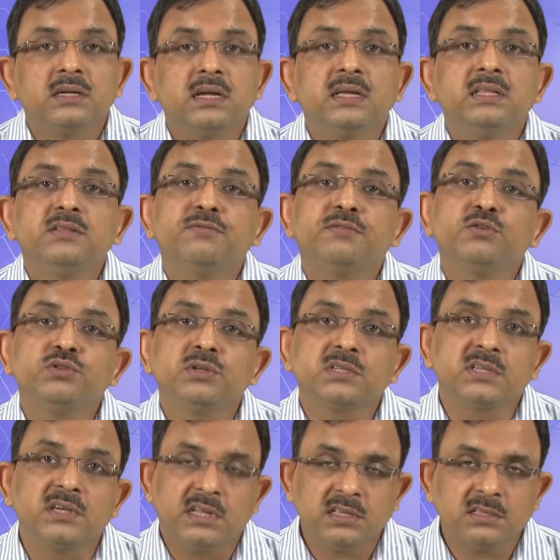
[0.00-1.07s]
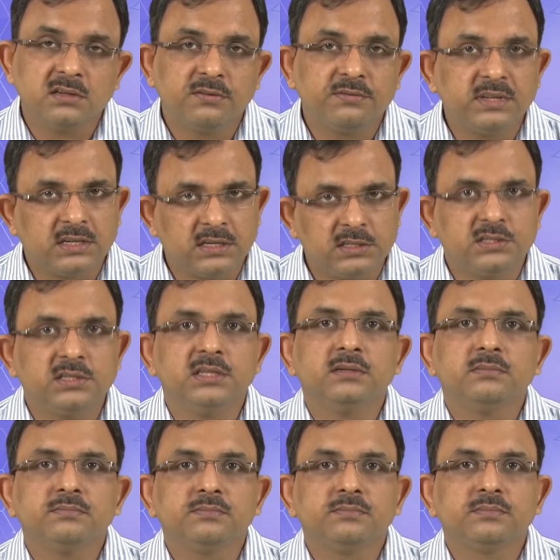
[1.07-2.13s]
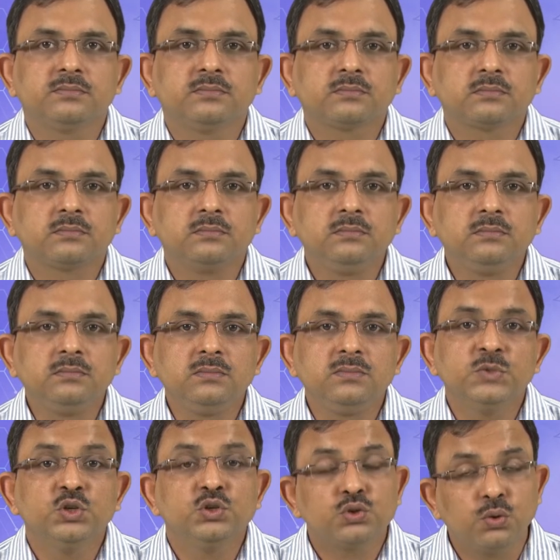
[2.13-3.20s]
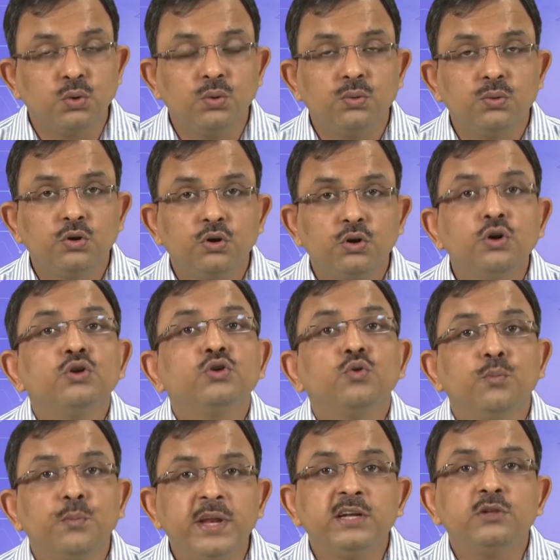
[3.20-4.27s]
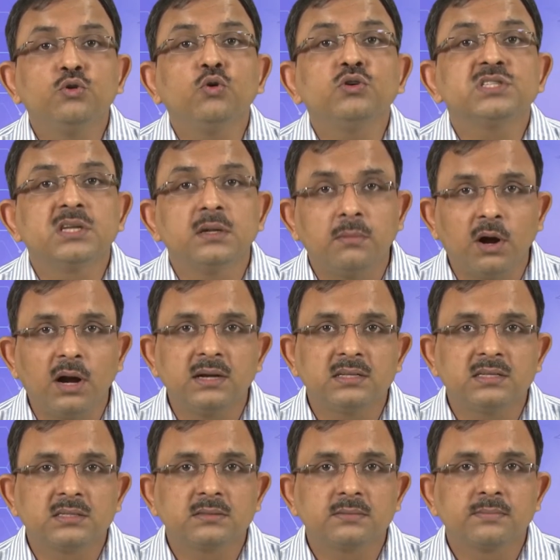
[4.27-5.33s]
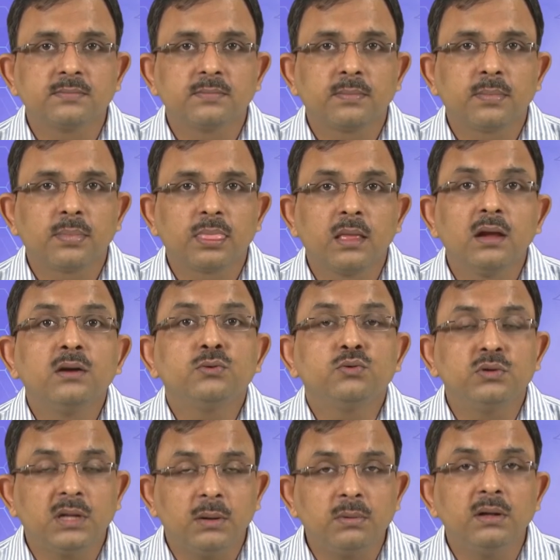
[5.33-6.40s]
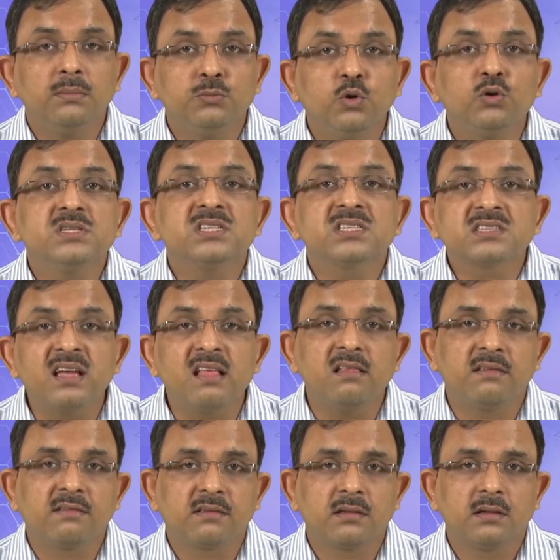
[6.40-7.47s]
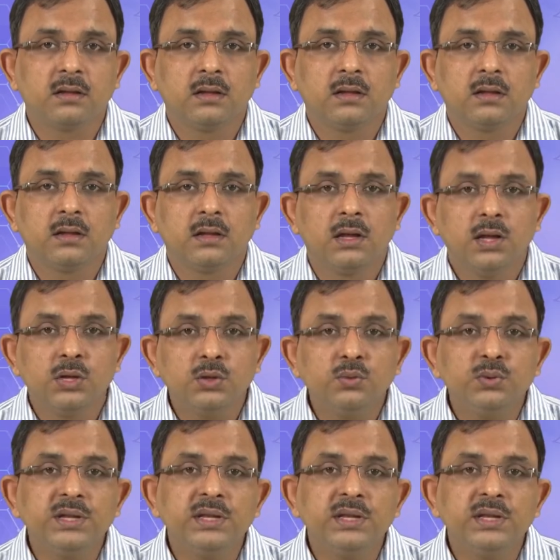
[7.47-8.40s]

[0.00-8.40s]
in the future citizen of the country. So, to meet those demands, to develop those skills, you